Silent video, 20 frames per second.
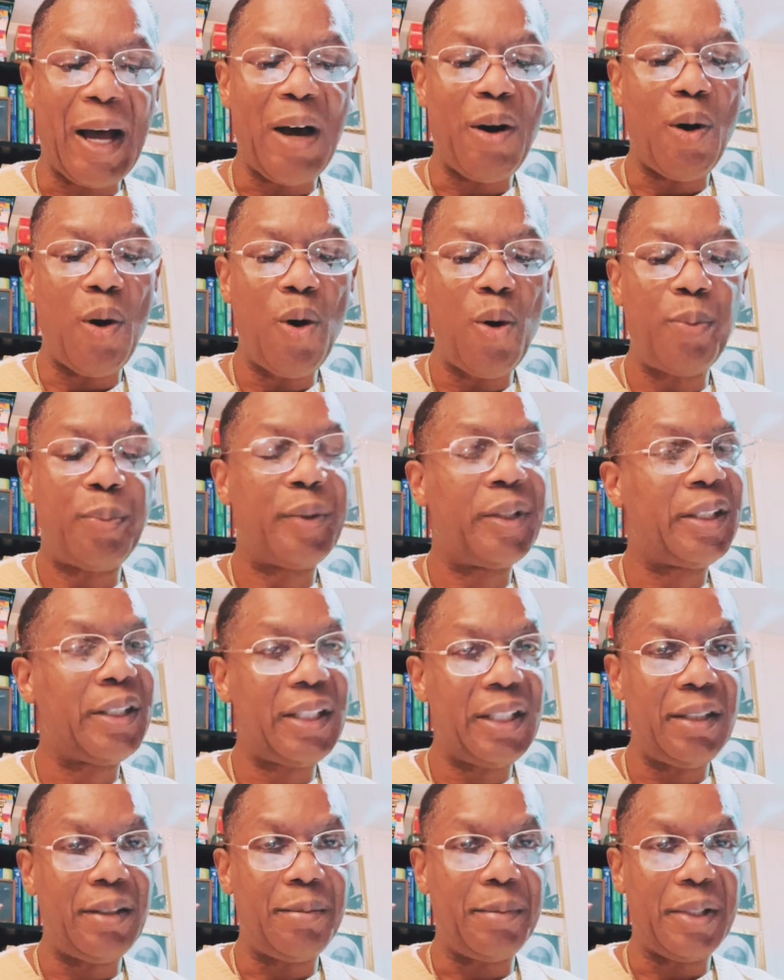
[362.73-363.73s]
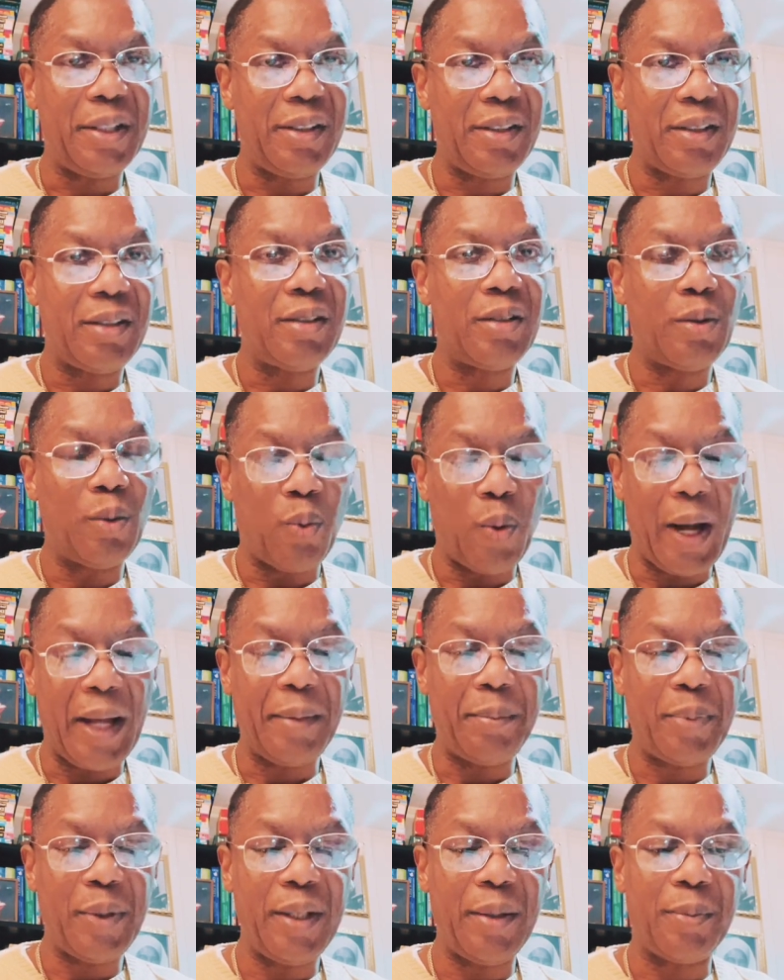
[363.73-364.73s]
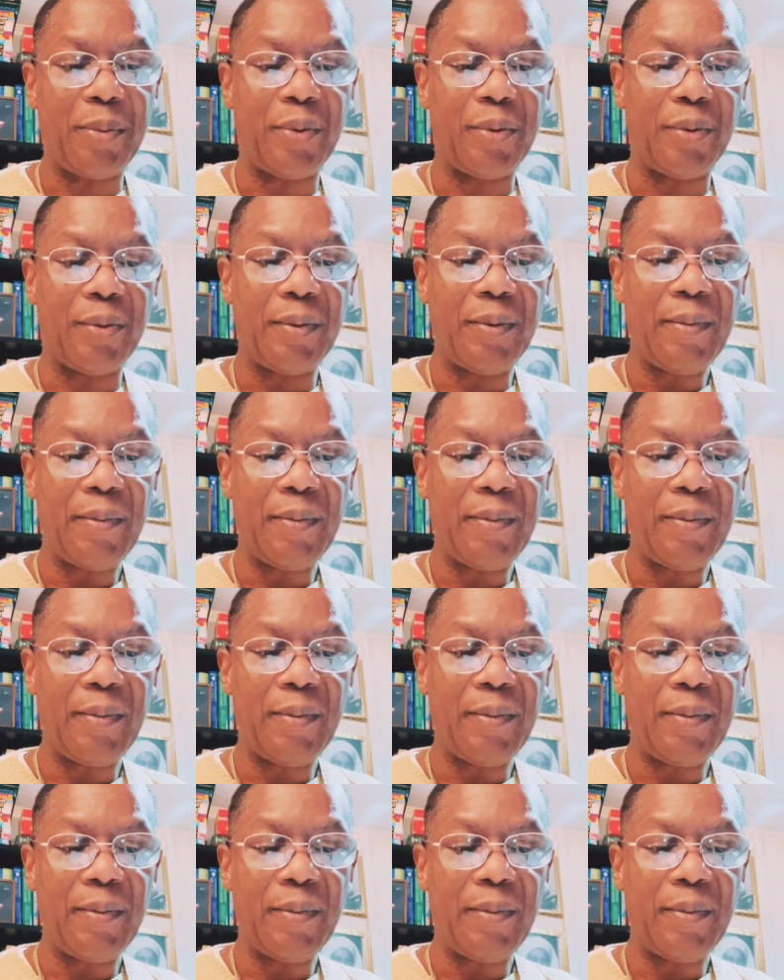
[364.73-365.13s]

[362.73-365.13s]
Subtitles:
our open enemies, the white people,